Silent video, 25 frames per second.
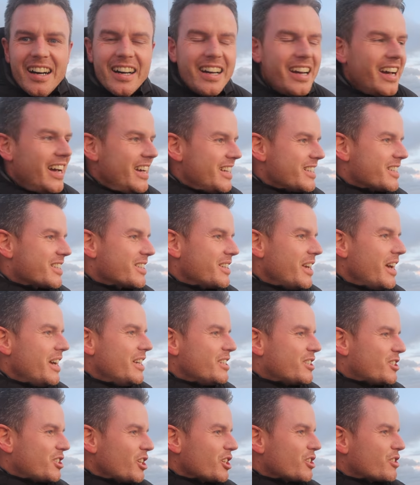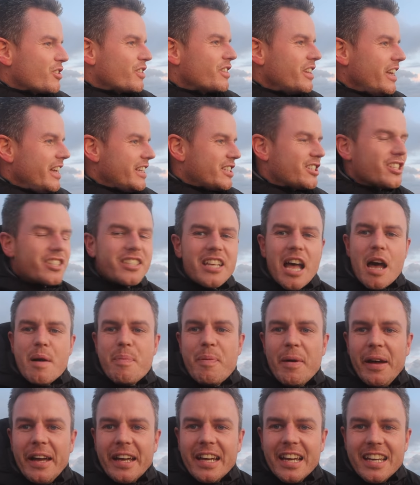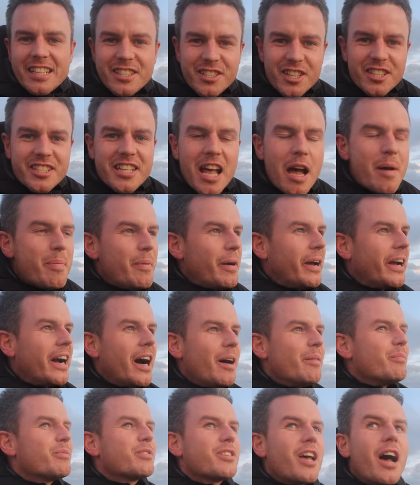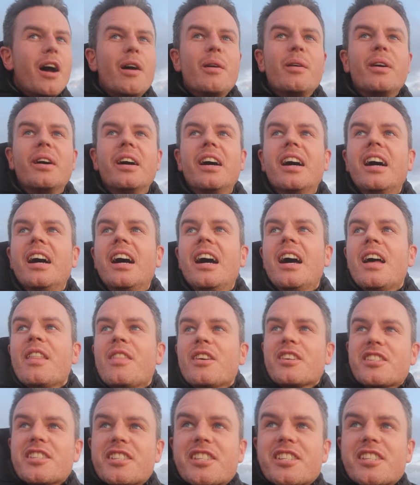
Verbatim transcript: oh, it's it's just it's just epic. It's just epic. I'm so The